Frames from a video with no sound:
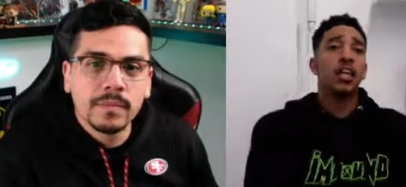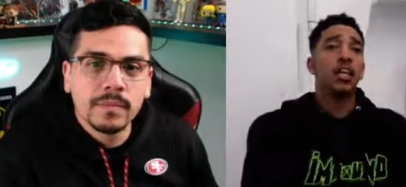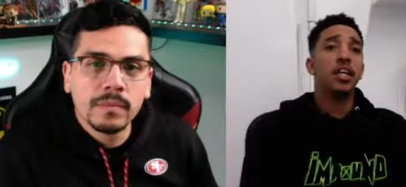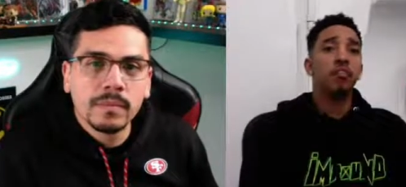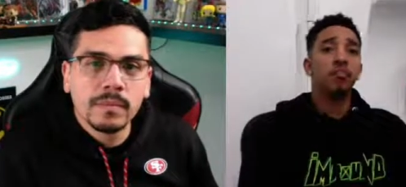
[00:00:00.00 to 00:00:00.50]

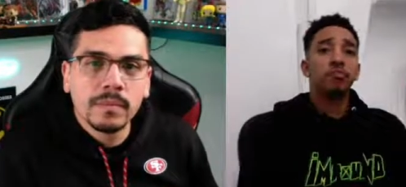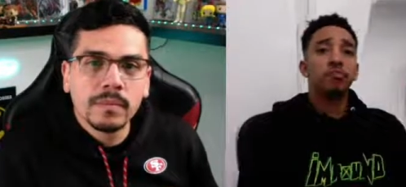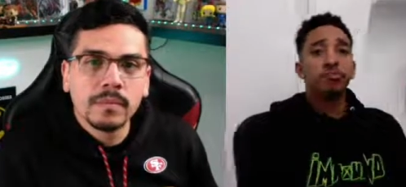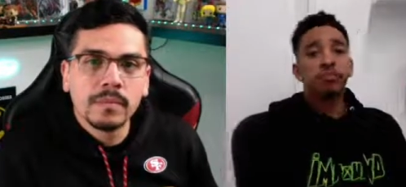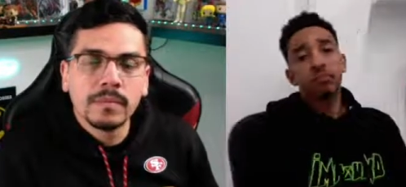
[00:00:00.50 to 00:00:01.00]
Speaker 1: Um,
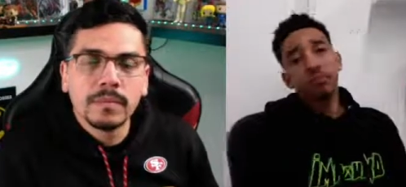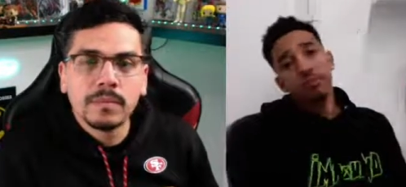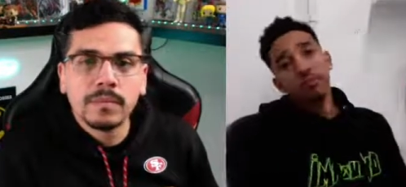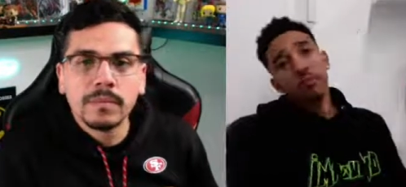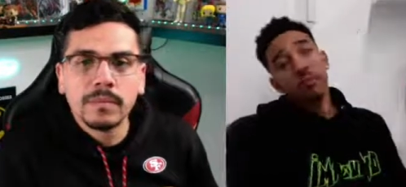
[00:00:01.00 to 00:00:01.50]

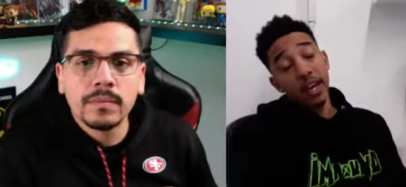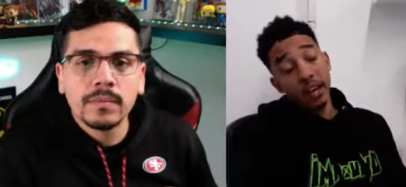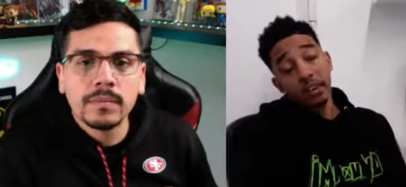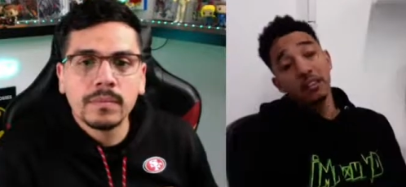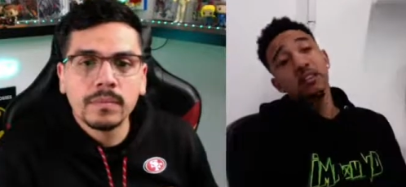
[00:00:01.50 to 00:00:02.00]

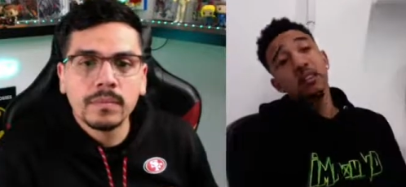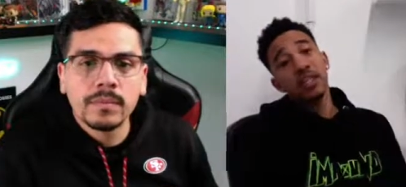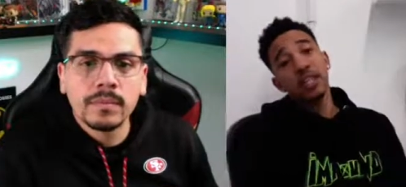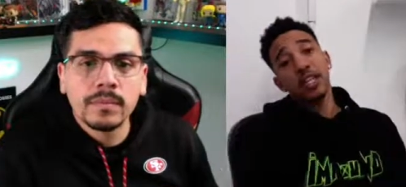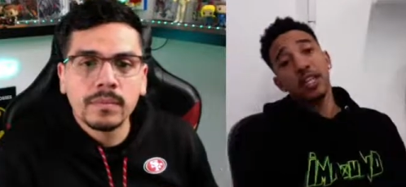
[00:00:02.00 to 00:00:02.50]
yeah,
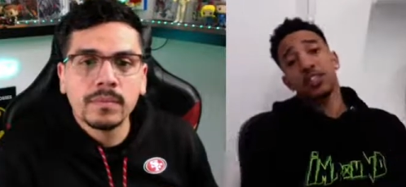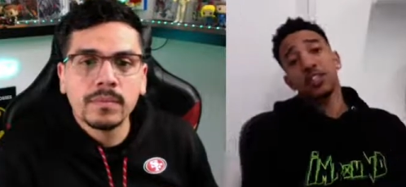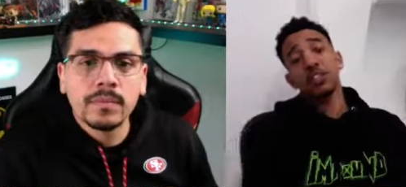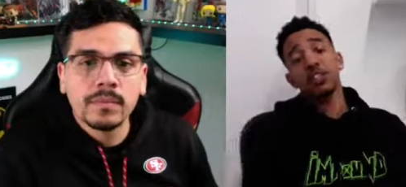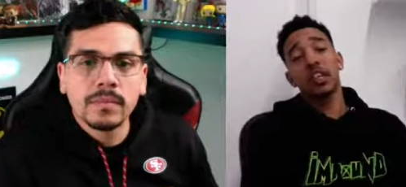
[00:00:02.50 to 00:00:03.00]
so that
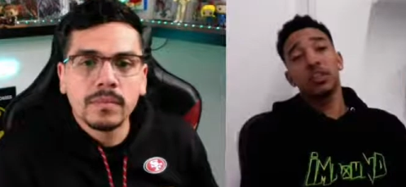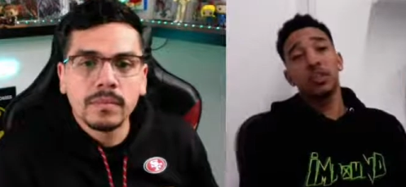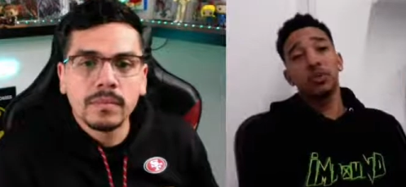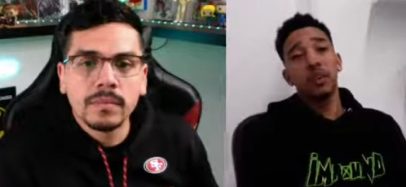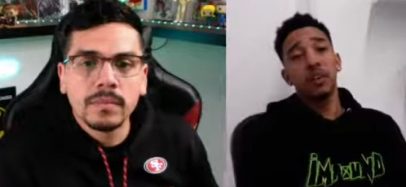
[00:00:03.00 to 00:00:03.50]
for sure is
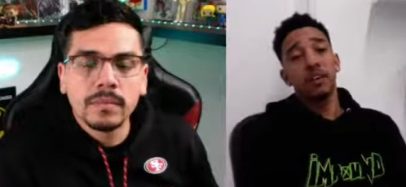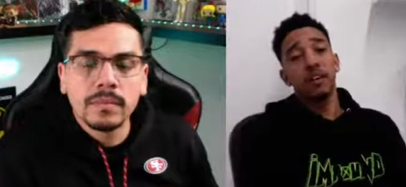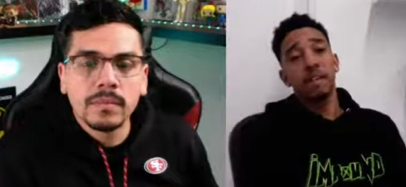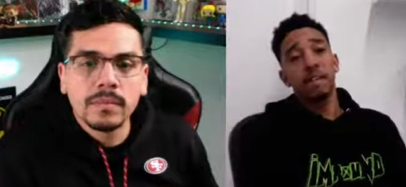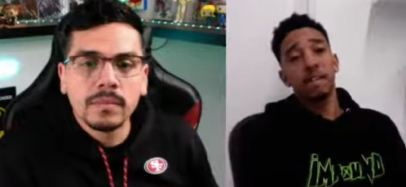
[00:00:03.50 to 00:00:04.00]
coming as
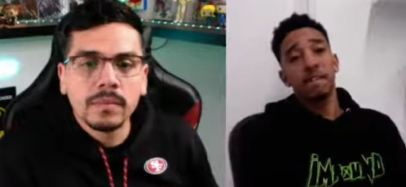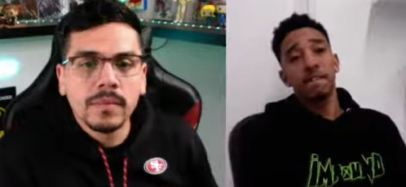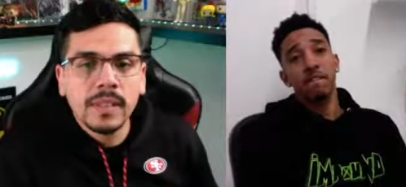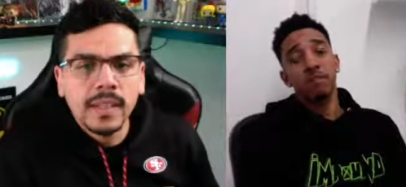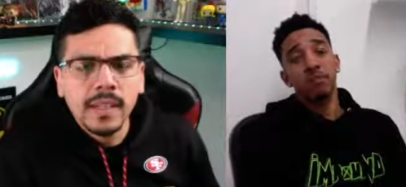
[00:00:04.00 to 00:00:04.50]
well.
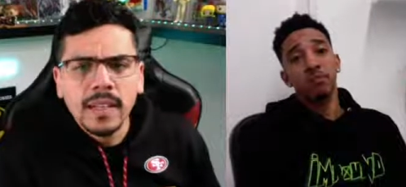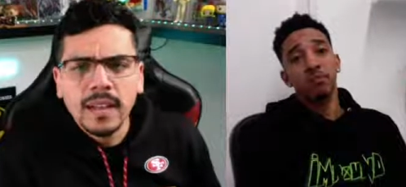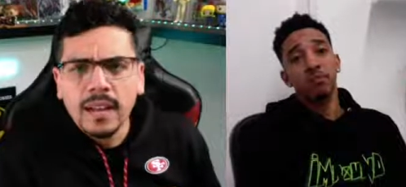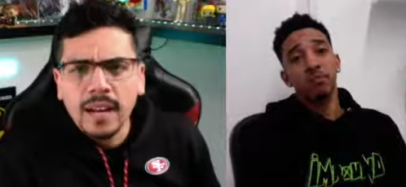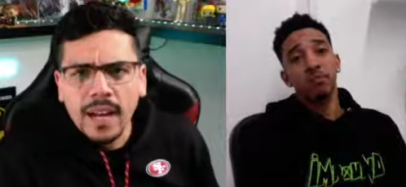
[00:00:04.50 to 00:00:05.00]

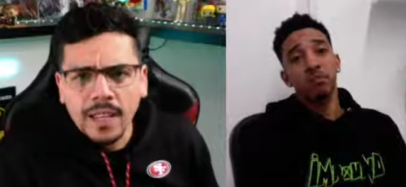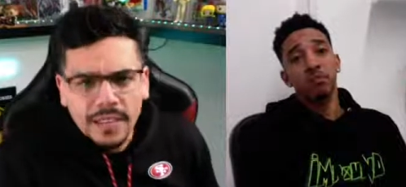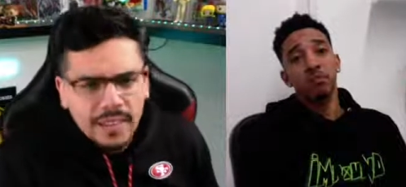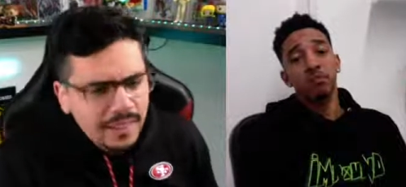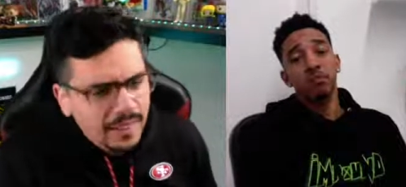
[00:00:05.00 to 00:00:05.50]
Speaker 2: I
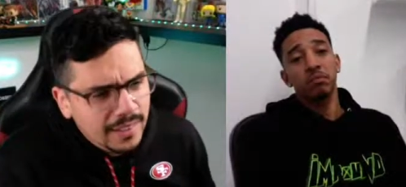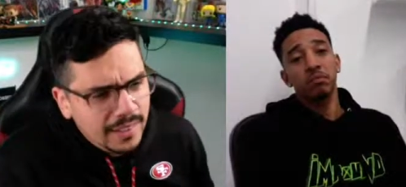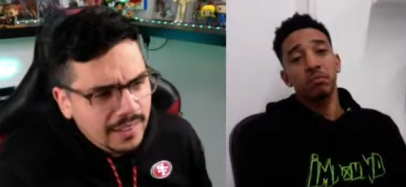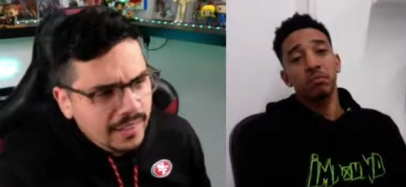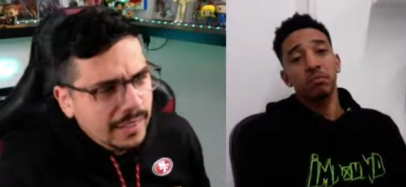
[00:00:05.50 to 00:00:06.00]
think that
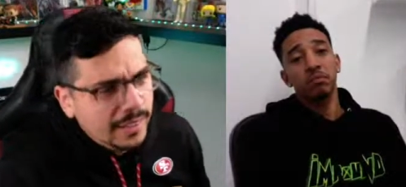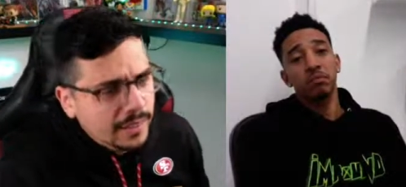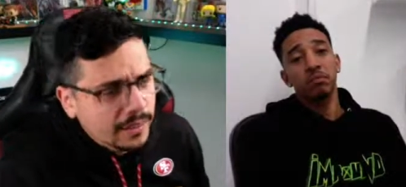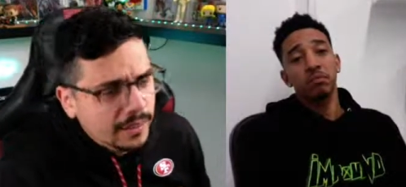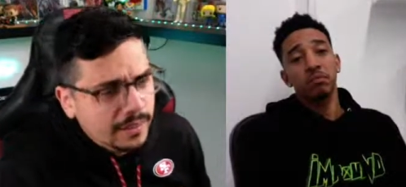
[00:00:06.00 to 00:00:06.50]
you
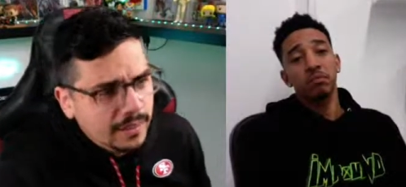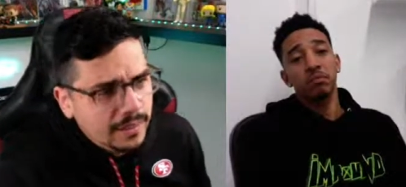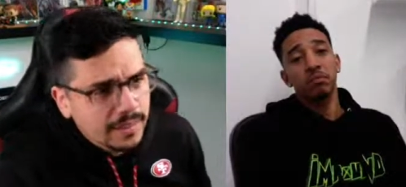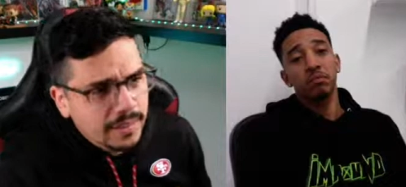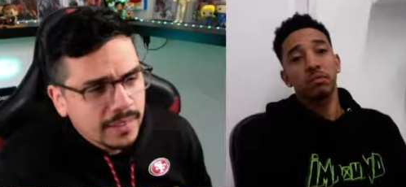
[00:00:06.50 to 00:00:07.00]
know,
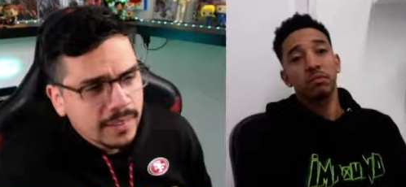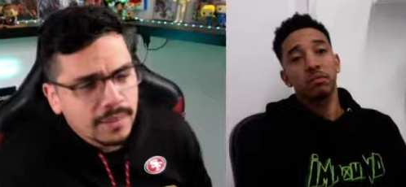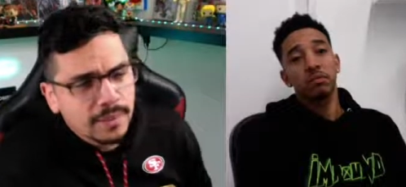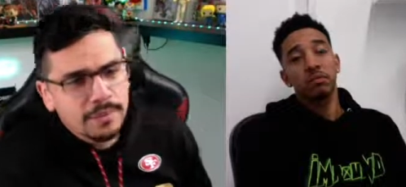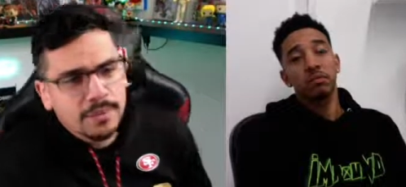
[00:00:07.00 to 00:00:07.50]

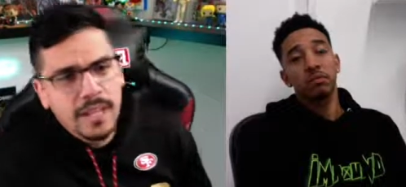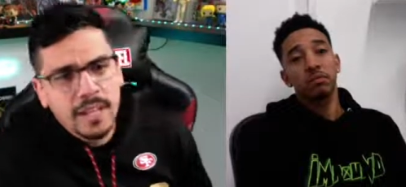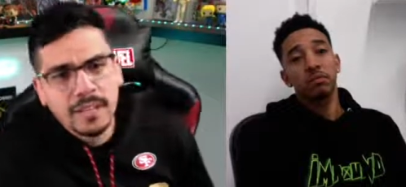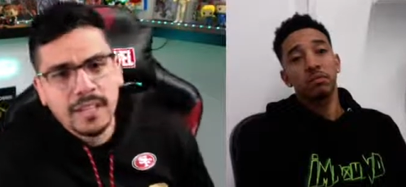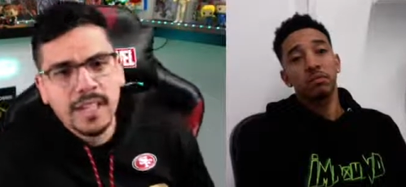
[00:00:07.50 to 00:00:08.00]
um, down the
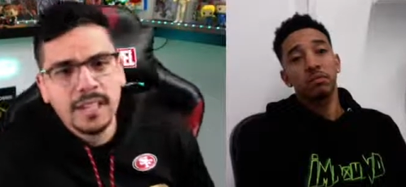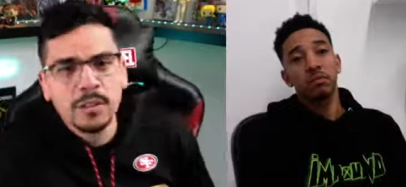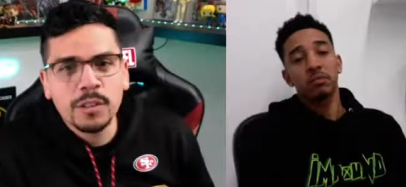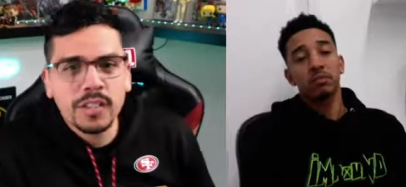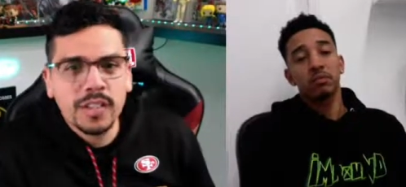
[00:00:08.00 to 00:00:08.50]
line, you're
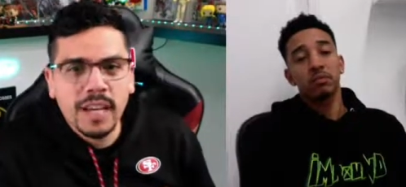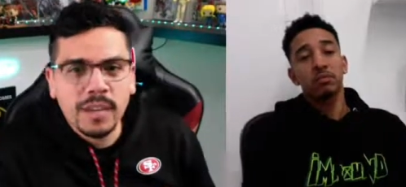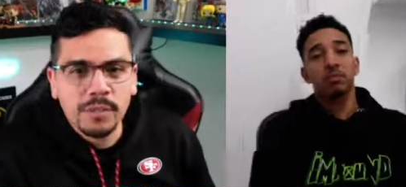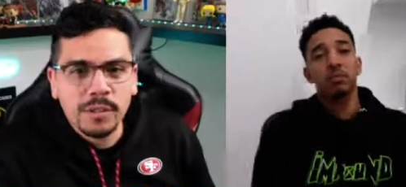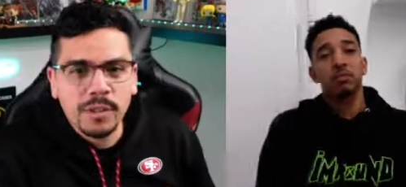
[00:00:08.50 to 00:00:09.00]
just gonna have
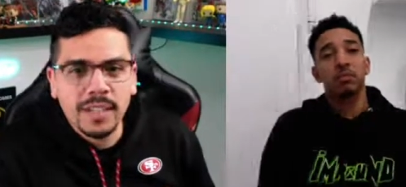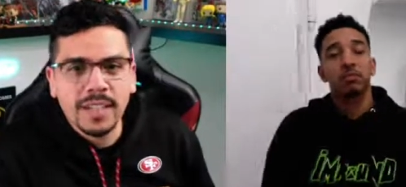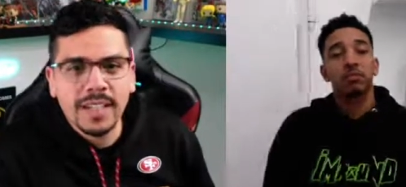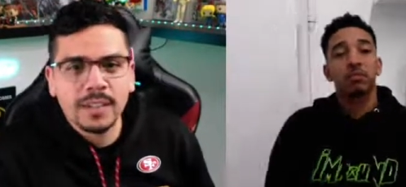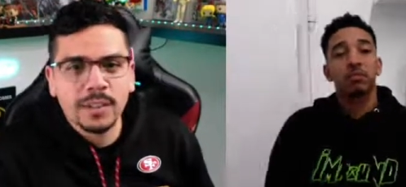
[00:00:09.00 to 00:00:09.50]
to create
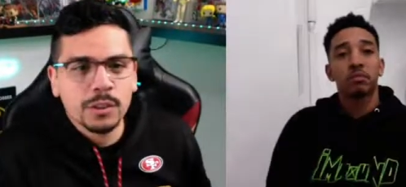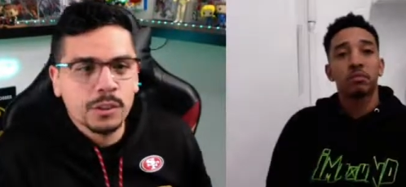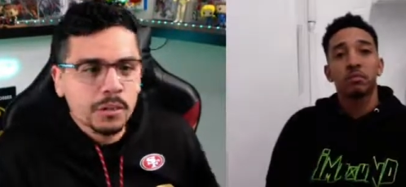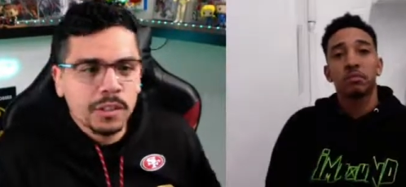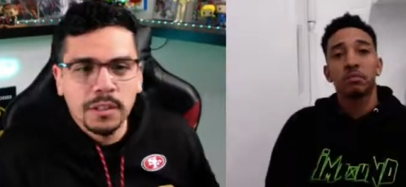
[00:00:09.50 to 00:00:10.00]
like a
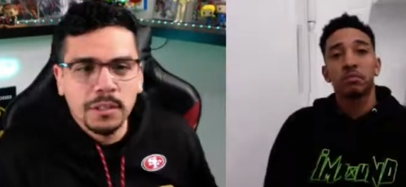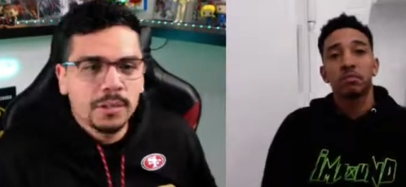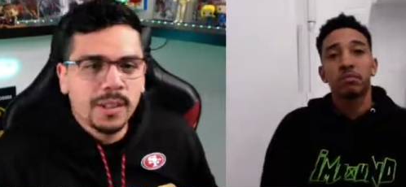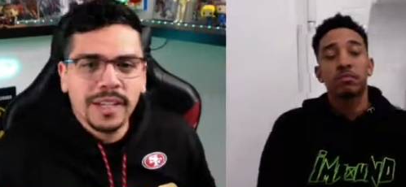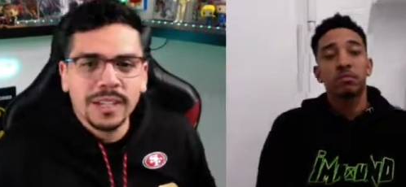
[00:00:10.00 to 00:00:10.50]
studio,
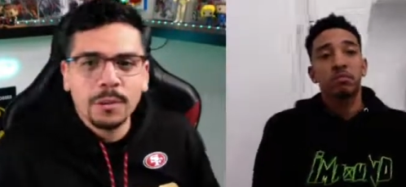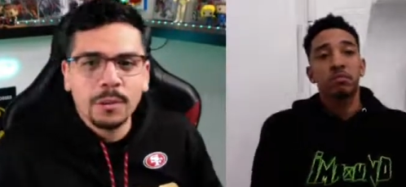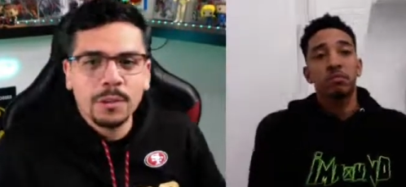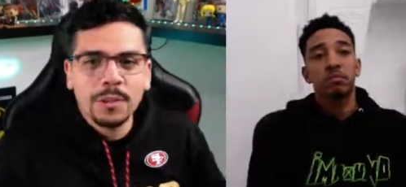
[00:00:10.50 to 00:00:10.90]
like a whole